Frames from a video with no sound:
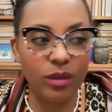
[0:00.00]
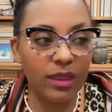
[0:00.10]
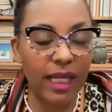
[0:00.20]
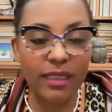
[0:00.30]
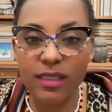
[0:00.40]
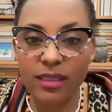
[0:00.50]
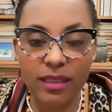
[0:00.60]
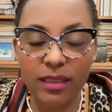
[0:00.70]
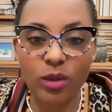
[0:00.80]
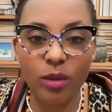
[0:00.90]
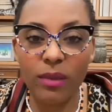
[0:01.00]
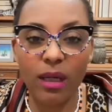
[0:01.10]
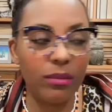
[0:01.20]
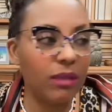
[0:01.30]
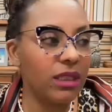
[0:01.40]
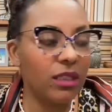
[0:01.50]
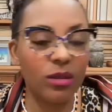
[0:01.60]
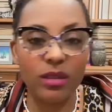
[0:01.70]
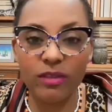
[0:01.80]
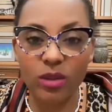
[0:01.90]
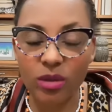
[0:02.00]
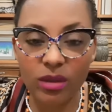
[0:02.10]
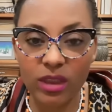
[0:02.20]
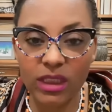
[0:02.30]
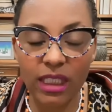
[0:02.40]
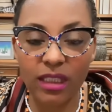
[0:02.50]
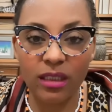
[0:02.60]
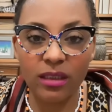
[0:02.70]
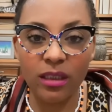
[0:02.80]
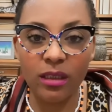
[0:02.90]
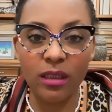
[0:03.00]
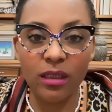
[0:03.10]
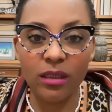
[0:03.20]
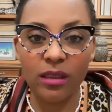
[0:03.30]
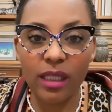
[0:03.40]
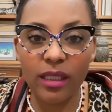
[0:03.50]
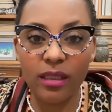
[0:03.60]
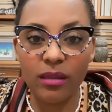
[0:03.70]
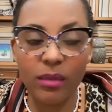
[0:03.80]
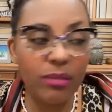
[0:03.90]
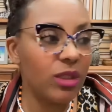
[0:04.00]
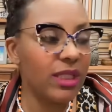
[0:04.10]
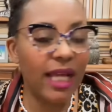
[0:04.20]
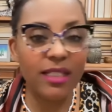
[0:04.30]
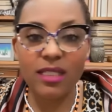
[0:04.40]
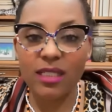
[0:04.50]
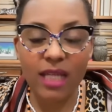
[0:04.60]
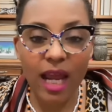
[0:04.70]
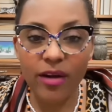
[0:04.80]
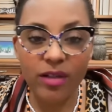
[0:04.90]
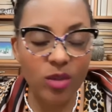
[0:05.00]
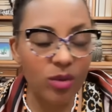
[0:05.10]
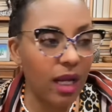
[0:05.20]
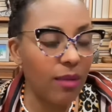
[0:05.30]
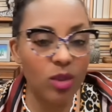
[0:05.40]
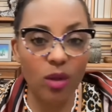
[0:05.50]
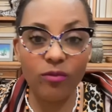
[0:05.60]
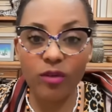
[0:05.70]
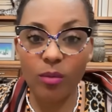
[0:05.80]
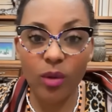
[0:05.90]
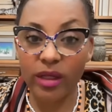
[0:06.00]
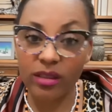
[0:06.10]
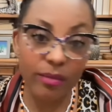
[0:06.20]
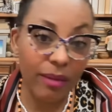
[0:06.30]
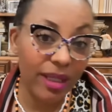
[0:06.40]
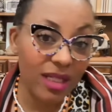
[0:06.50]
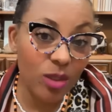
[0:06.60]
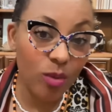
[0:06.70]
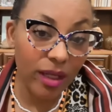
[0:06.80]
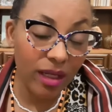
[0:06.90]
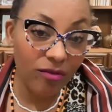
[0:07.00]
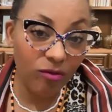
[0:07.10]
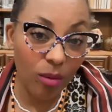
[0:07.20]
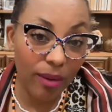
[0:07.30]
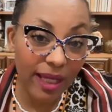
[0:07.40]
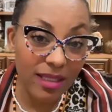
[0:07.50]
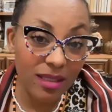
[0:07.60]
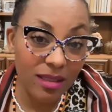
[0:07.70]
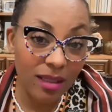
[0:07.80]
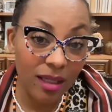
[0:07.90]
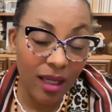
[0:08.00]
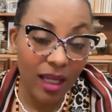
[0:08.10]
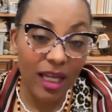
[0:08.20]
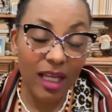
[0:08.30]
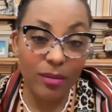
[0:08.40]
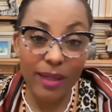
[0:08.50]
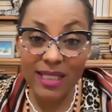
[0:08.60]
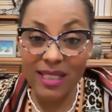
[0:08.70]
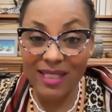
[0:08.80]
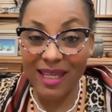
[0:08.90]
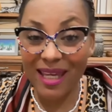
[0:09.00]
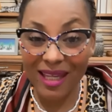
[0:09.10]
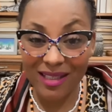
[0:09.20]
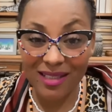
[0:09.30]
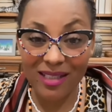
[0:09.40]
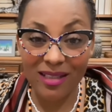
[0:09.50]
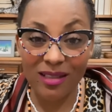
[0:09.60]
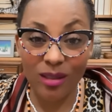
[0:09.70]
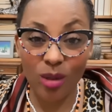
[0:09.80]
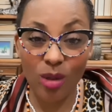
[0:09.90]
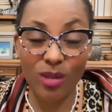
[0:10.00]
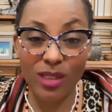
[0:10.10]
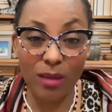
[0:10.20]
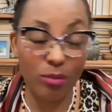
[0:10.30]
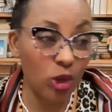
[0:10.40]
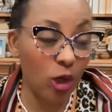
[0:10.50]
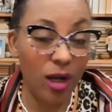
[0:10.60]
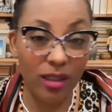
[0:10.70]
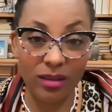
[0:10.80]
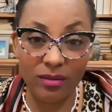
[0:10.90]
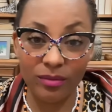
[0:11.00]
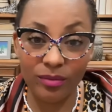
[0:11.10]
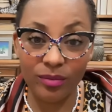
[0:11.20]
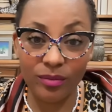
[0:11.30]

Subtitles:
Your dad doesn't kiss your mom. Maybe they don't even talk to each other. Yeah. Maybe your dad is a tyrant who comes home from work. Remember, he's working for Vas. And Vas's kid calls him John.